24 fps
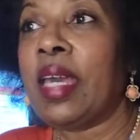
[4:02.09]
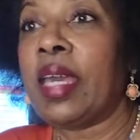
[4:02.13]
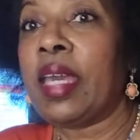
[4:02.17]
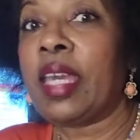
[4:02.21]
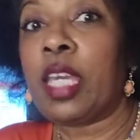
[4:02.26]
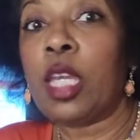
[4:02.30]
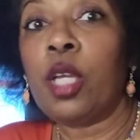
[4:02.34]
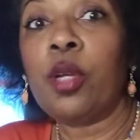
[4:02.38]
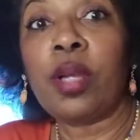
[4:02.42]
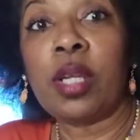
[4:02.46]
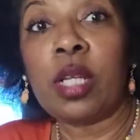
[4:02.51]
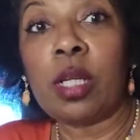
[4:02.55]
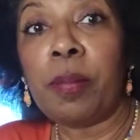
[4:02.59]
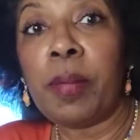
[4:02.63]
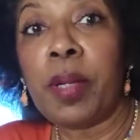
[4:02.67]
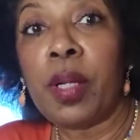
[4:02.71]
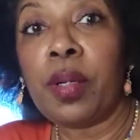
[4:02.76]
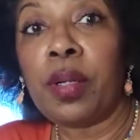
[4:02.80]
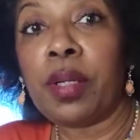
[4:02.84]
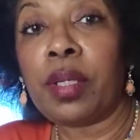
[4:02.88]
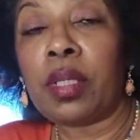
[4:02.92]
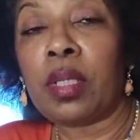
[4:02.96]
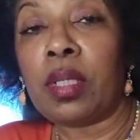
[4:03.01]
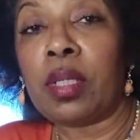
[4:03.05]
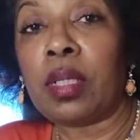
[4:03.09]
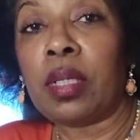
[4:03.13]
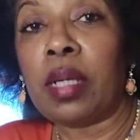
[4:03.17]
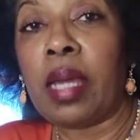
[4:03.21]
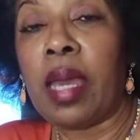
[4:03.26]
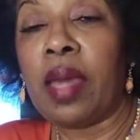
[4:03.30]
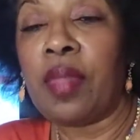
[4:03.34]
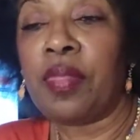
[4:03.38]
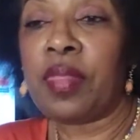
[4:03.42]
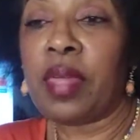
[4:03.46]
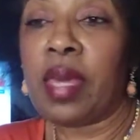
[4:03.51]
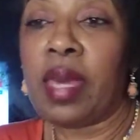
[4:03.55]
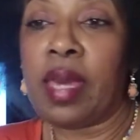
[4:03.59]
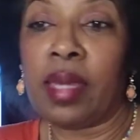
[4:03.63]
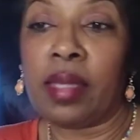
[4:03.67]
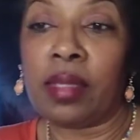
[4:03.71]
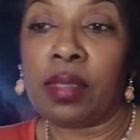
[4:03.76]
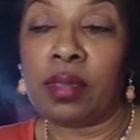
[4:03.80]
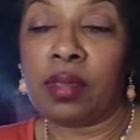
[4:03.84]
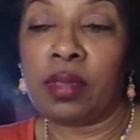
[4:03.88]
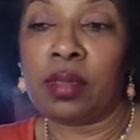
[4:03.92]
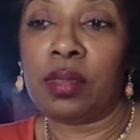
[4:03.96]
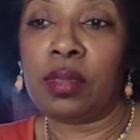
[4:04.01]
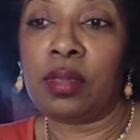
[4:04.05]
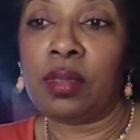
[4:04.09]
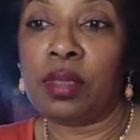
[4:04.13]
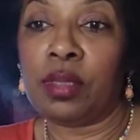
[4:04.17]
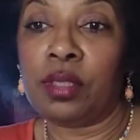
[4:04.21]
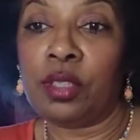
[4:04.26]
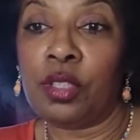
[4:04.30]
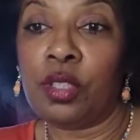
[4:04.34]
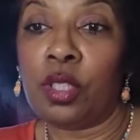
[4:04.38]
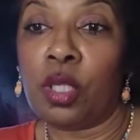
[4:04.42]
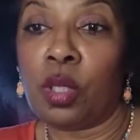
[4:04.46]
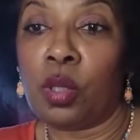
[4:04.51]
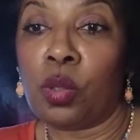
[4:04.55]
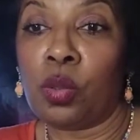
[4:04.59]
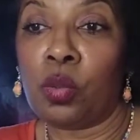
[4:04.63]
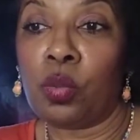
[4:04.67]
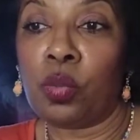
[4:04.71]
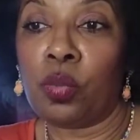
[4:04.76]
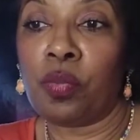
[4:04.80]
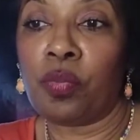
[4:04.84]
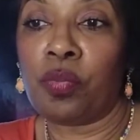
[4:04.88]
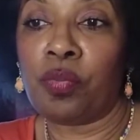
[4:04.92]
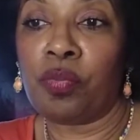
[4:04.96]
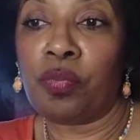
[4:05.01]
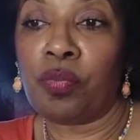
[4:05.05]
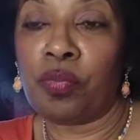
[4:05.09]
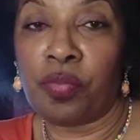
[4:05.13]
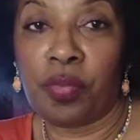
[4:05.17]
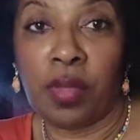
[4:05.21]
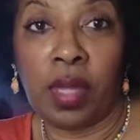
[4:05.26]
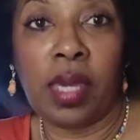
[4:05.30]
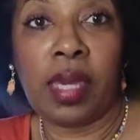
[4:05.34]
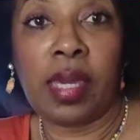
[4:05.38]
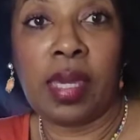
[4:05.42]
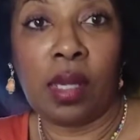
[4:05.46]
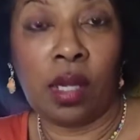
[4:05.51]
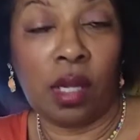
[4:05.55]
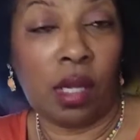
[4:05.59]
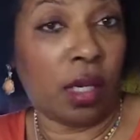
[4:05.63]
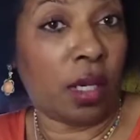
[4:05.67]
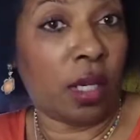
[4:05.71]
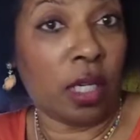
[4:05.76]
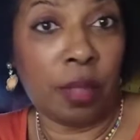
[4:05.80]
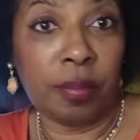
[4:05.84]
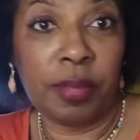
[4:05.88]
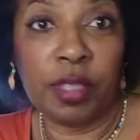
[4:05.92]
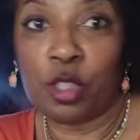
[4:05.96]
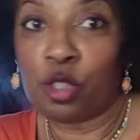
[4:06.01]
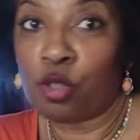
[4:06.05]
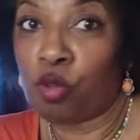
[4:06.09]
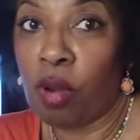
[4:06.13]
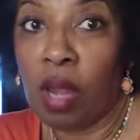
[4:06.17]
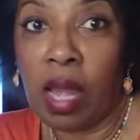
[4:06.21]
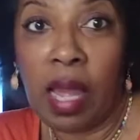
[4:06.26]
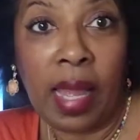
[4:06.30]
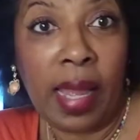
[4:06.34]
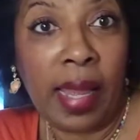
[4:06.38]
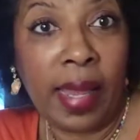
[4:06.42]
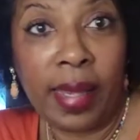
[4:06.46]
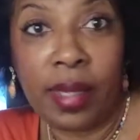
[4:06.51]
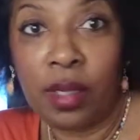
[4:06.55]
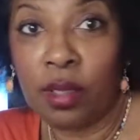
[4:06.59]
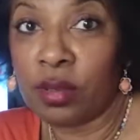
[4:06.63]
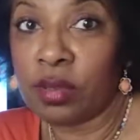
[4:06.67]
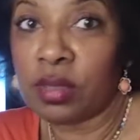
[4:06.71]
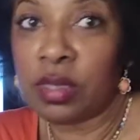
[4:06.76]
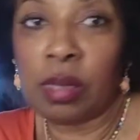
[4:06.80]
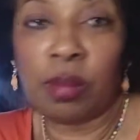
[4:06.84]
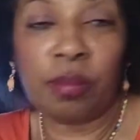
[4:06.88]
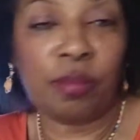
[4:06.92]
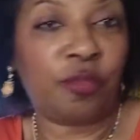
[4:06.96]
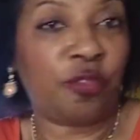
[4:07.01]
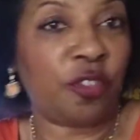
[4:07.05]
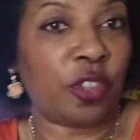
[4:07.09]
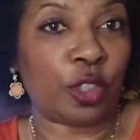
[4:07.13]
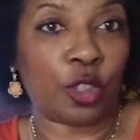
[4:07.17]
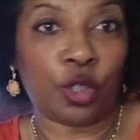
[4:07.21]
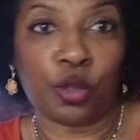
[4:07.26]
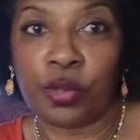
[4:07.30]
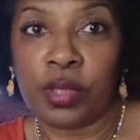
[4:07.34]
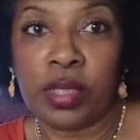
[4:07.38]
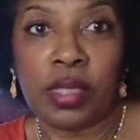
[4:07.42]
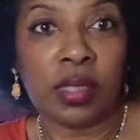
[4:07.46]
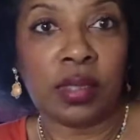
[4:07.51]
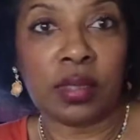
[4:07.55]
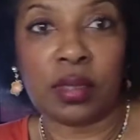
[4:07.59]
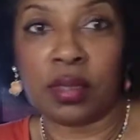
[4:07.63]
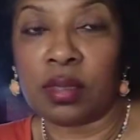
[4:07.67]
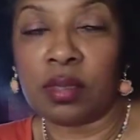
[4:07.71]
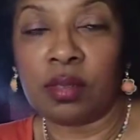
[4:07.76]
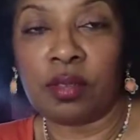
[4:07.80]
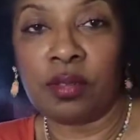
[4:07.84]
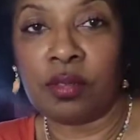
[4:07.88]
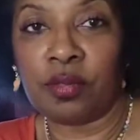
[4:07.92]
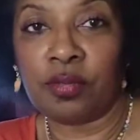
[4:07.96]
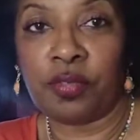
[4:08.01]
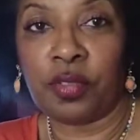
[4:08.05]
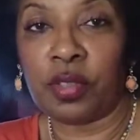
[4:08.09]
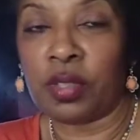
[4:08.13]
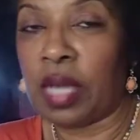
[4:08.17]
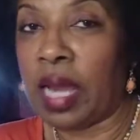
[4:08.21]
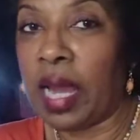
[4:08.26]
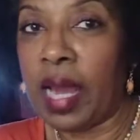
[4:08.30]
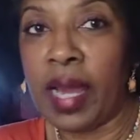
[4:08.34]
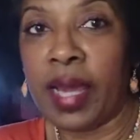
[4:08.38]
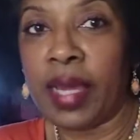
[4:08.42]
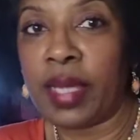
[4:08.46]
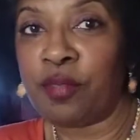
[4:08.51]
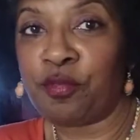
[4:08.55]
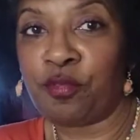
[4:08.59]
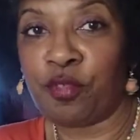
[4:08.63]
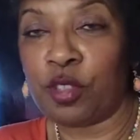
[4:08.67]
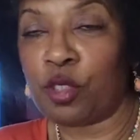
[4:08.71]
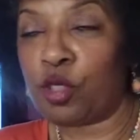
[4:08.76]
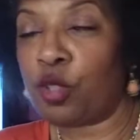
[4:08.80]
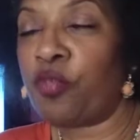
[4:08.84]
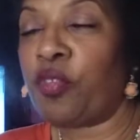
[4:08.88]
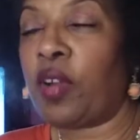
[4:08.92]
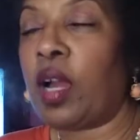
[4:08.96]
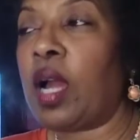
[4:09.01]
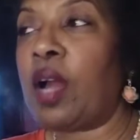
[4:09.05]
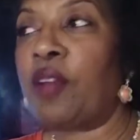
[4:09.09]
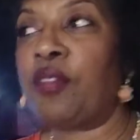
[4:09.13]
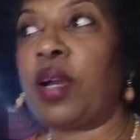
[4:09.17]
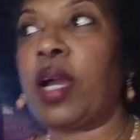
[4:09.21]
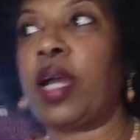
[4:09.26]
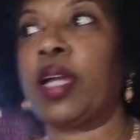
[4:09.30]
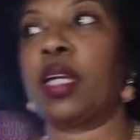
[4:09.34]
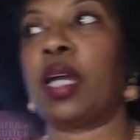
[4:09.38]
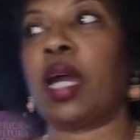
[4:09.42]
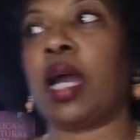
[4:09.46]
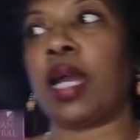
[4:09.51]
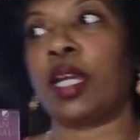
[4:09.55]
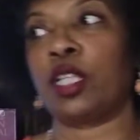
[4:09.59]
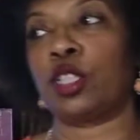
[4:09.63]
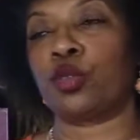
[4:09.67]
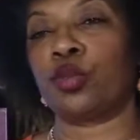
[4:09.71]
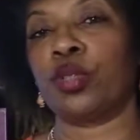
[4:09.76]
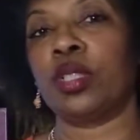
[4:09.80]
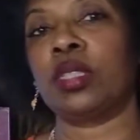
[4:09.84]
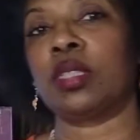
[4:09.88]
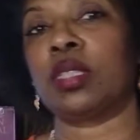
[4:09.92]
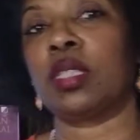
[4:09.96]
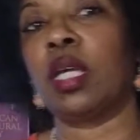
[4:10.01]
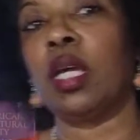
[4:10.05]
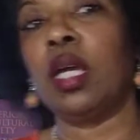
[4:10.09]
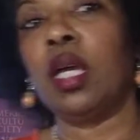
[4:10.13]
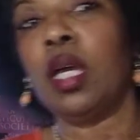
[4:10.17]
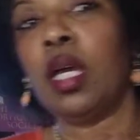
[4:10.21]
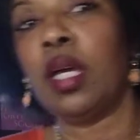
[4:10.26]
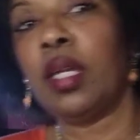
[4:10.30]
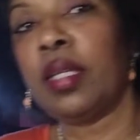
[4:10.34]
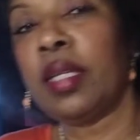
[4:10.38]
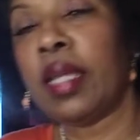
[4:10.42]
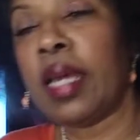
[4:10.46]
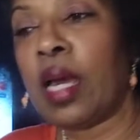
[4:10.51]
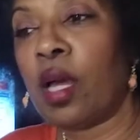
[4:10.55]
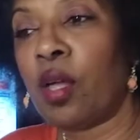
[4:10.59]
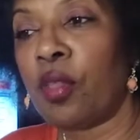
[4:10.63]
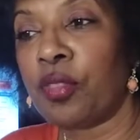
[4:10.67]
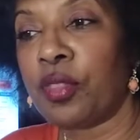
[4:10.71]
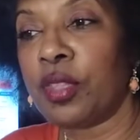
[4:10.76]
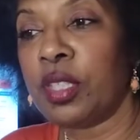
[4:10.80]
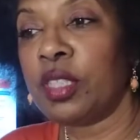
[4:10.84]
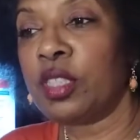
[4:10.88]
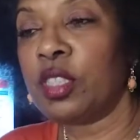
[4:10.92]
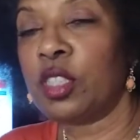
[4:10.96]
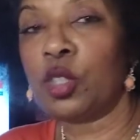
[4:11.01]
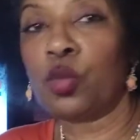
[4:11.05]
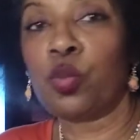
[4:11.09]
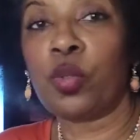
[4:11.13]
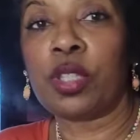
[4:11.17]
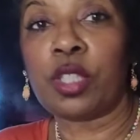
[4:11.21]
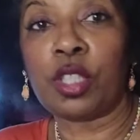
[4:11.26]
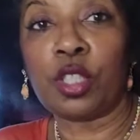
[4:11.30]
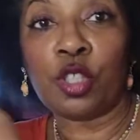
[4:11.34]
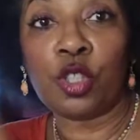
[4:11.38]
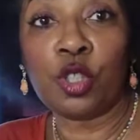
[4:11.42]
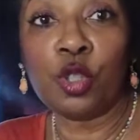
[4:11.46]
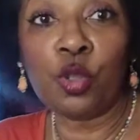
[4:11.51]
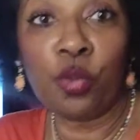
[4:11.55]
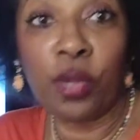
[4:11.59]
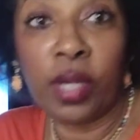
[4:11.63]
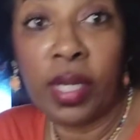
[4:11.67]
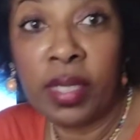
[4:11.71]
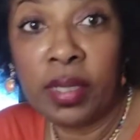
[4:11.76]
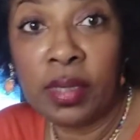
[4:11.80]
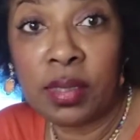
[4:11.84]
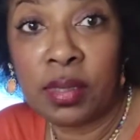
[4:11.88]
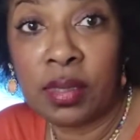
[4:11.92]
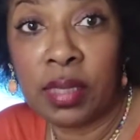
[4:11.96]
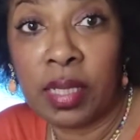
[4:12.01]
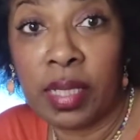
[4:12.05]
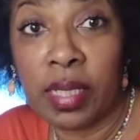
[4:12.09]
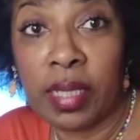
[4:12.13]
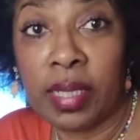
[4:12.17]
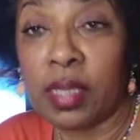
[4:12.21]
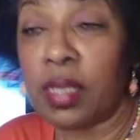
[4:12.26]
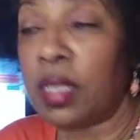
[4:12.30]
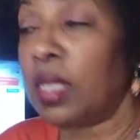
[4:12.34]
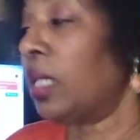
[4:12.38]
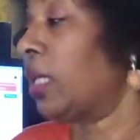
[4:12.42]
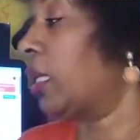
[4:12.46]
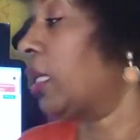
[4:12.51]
Here in America, and that you know they are going to be tried or something for treason, for high treason. Now, this is what the UN said.